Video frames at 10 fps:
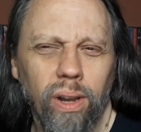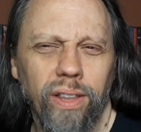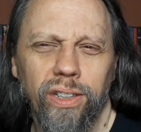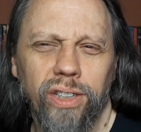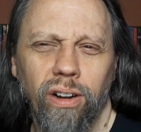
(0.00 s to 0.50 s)
and
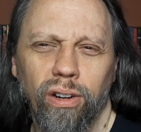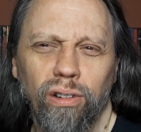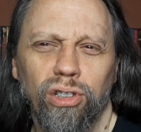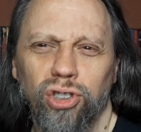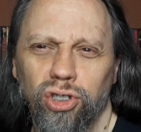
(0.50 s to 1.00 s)
play this
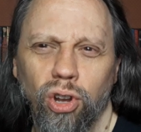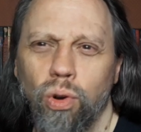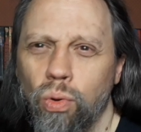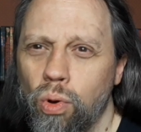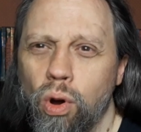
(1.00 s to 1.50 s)
character
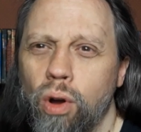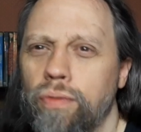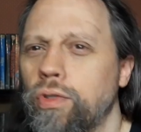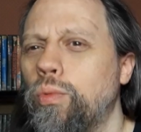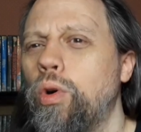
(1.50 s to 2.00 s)
so
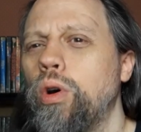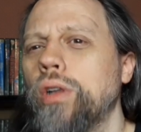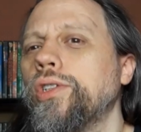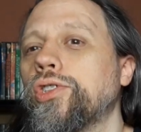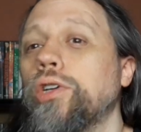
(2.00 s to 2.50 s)
off the
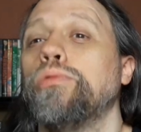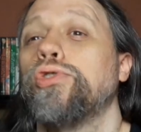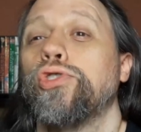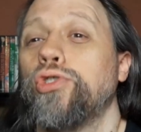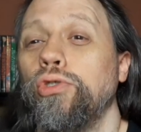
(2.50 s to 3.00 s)
wall and so
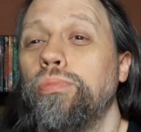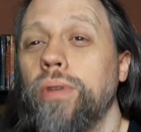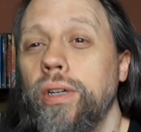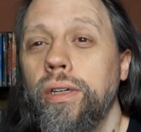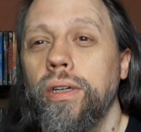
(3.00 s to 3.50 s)

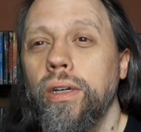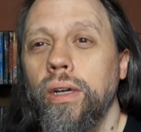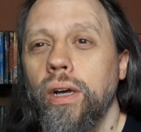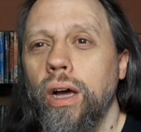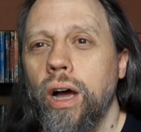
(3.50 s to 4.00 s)
stupid.
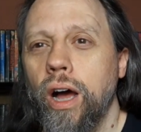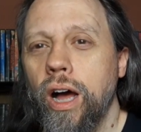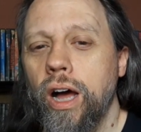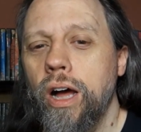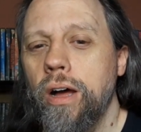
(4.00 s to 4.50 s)

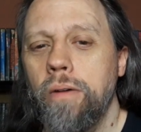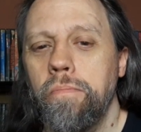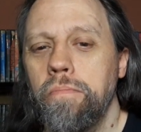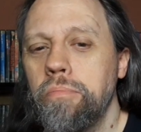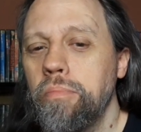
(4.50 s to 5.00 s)

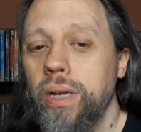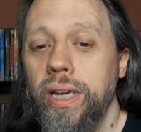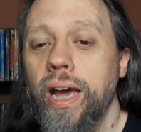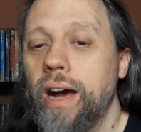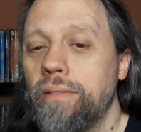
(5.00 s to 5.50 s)
Um,
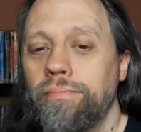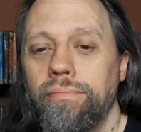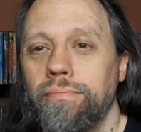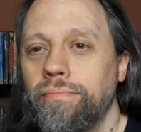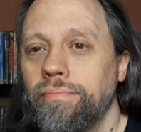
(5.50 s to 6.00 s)
but yeah,
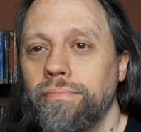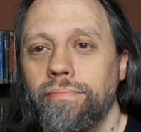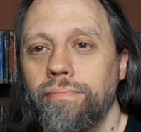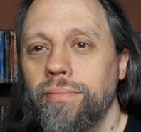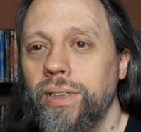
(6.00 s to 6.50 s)

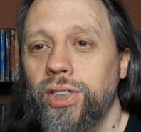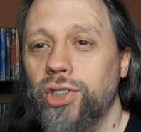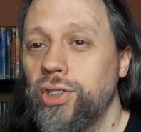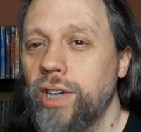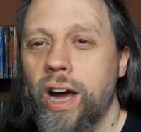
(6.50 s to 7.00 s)

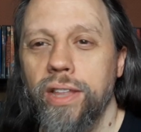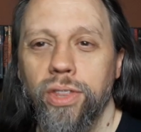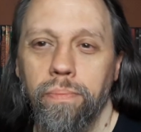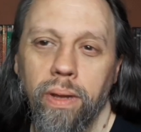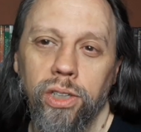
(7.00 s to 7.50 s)
it's
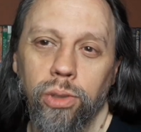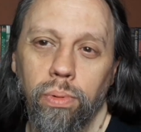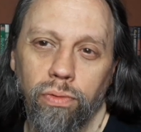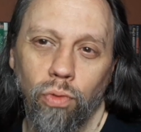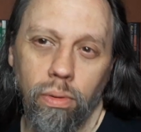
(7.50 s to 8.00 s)
not the
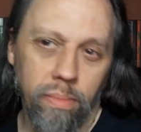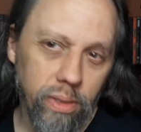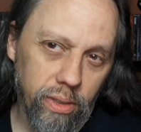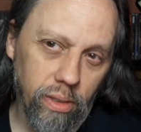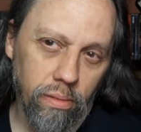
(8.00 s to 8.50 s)
best
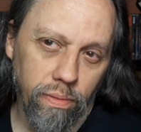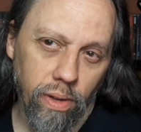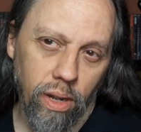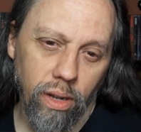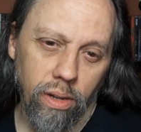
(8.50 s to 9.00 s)
performance of
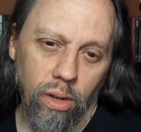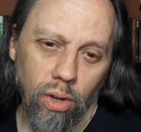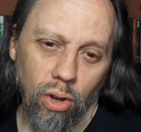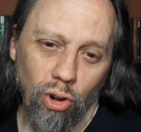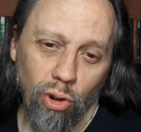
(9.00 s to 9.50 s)
uh,
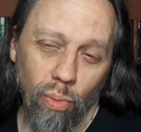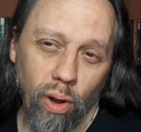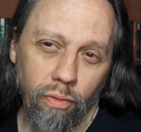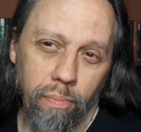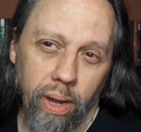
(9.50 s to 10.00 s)

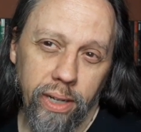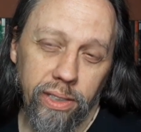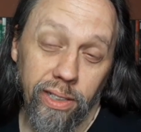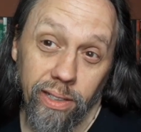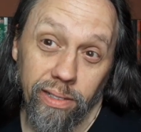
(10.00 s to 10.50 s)
Ralph
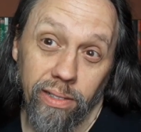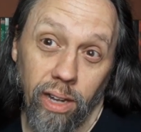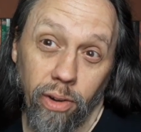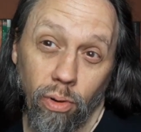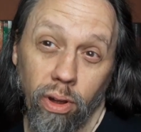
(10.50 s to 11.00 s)
Bates. And
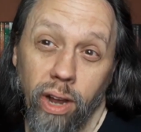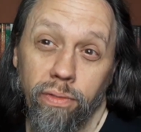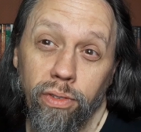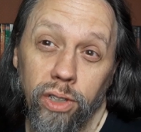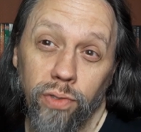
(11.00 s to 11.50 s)
later on,
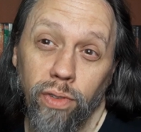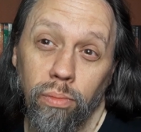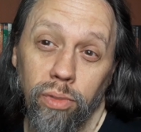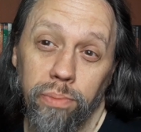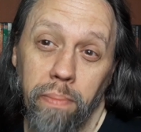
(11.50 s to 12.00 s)
after this
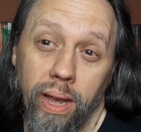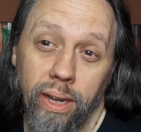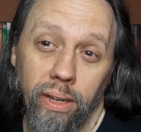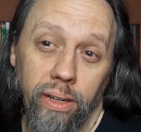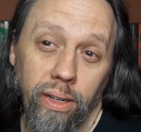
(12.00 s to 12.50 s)
film was
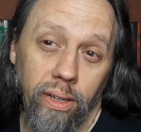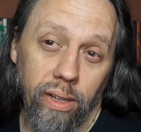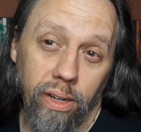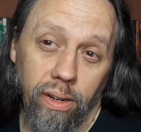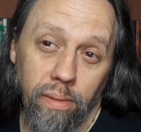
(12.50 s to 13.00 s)
made,
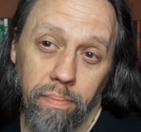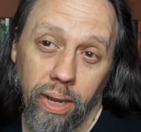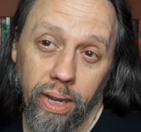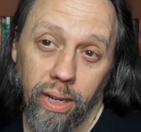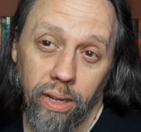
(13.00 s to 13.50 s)
he ended up
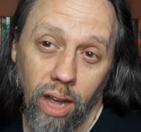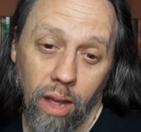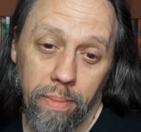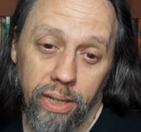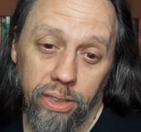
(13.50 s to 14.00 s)
making
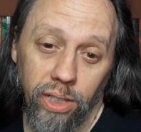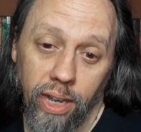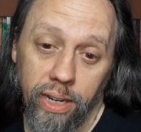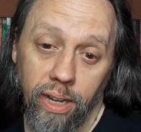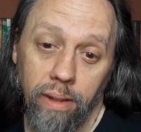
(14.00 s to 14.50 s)
comments
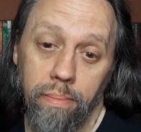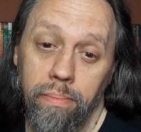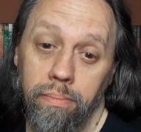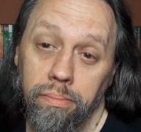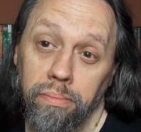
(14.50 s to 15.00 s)
that
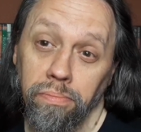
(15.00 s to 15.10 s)
um,